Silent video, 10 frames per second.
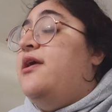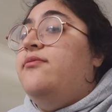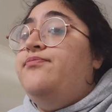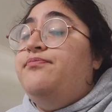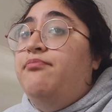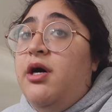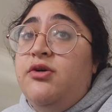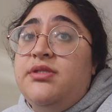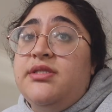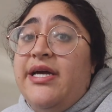And
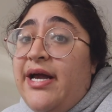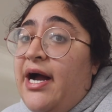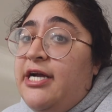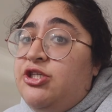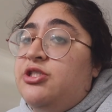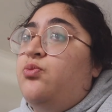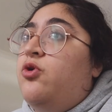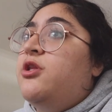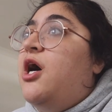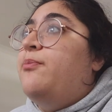most psychiatrists
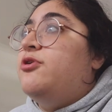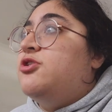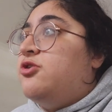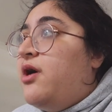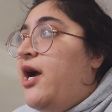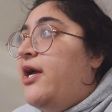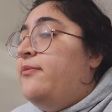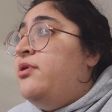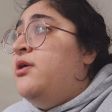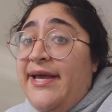will not
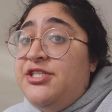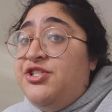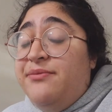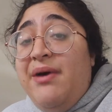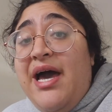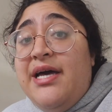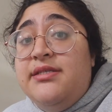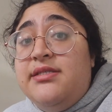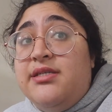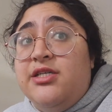prescribe ADHD
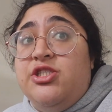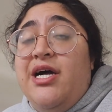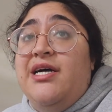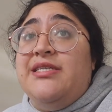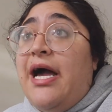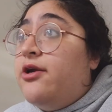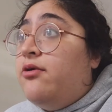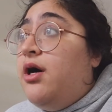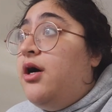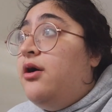meds such as
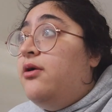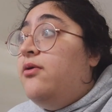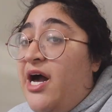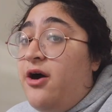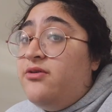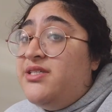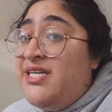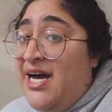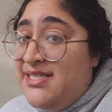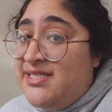Adderall without
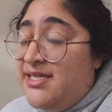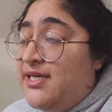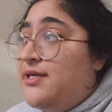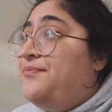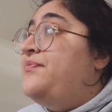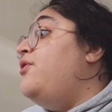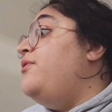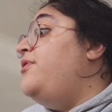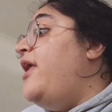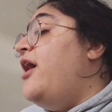testing.
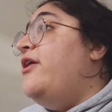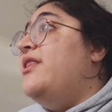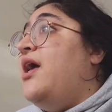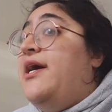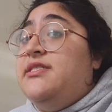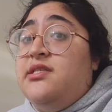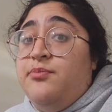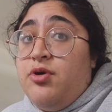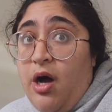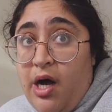So therein lies
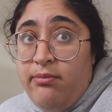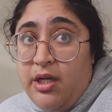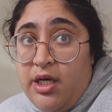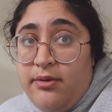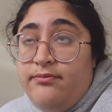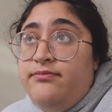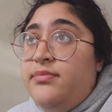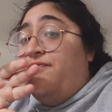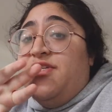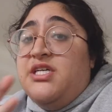the problem. I
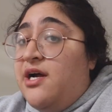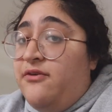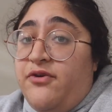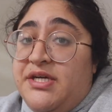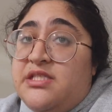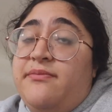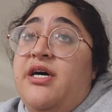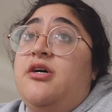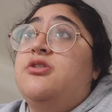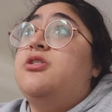left a ton of
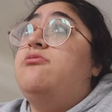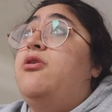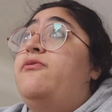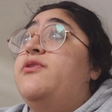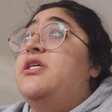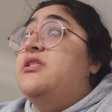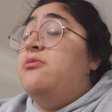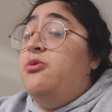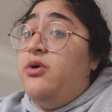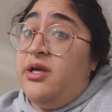voicemails, so hopefully
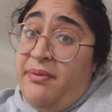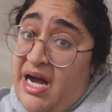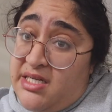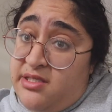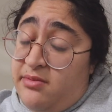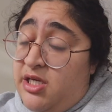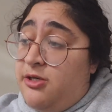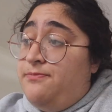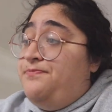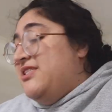someone will get back to
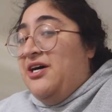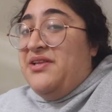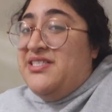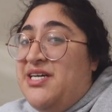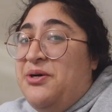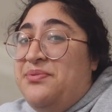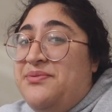me. So let's hope.